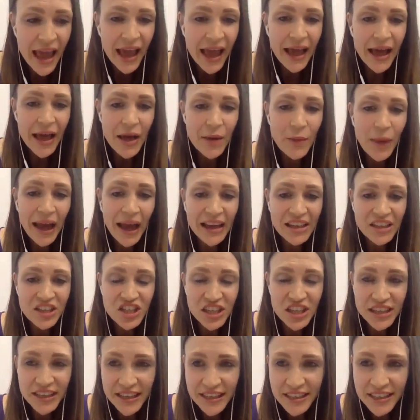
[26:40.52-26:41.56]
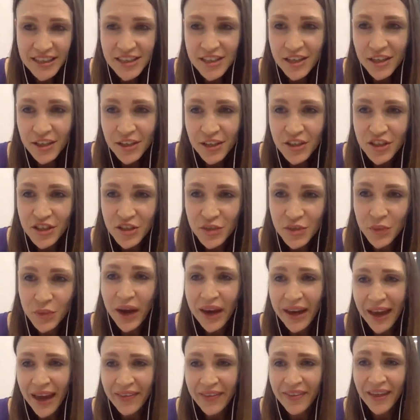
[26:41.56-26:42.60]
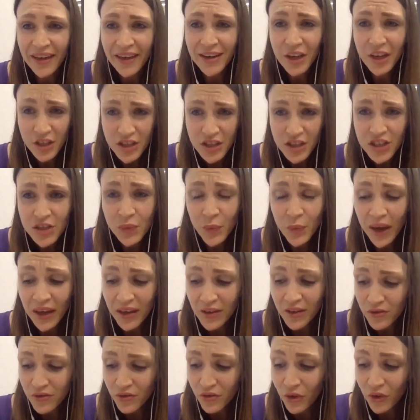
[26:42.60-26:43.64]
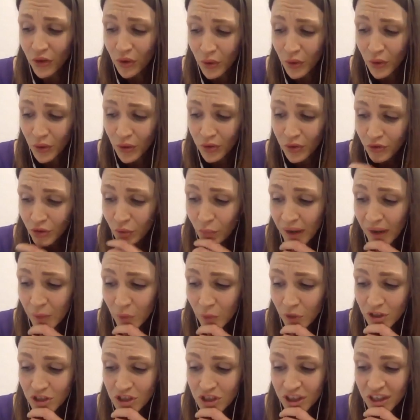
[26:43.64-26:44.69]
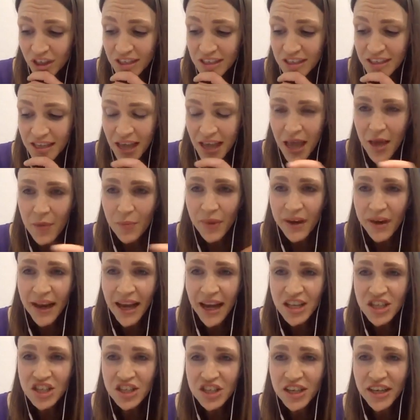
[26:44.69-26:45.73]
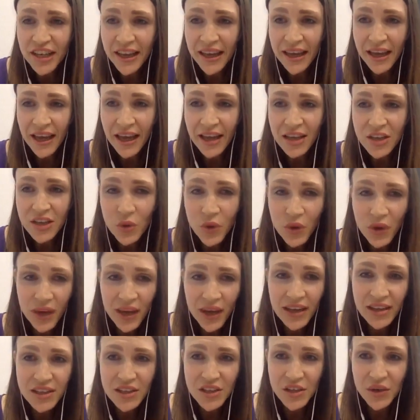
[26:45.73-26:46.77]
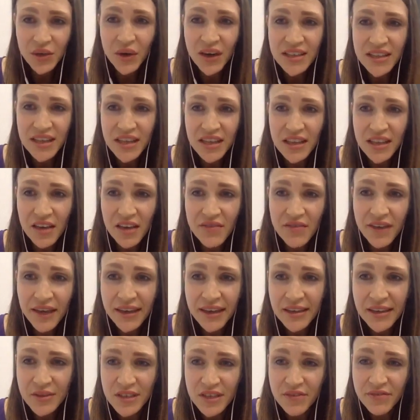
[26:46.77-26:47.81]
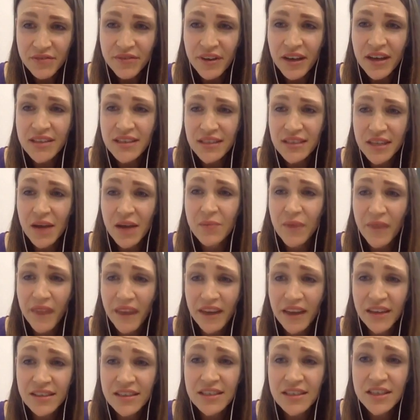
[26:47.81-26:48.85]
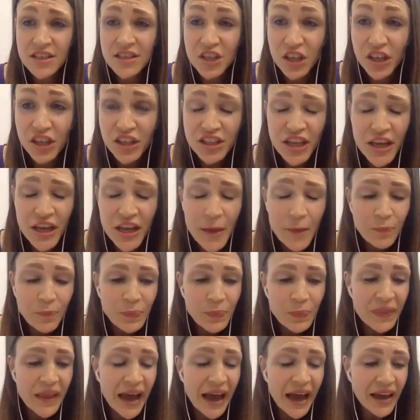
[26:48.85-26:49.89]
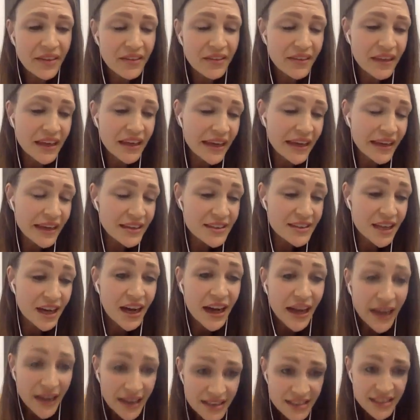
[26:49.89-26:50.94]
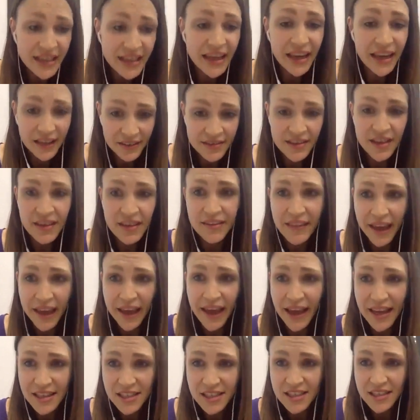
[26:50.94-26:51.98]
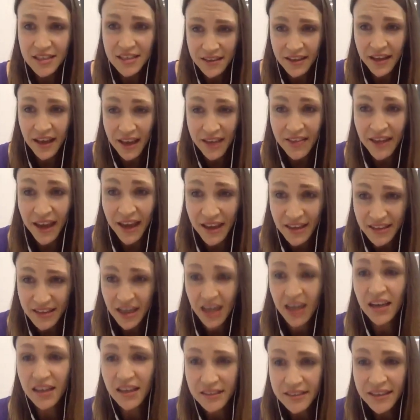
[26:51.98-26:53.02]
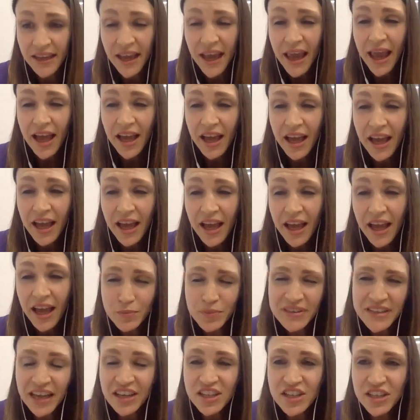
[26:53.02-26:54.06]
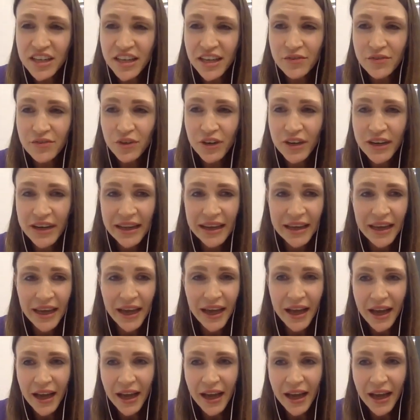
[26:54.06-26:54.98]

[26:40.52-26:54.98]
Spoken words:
and she needed to lose some weight, and they'd lost some weight through Weight Watchers. But actually, talking to us at the event, it was the first time that they'd understood that the dieting that they had done could potentially have really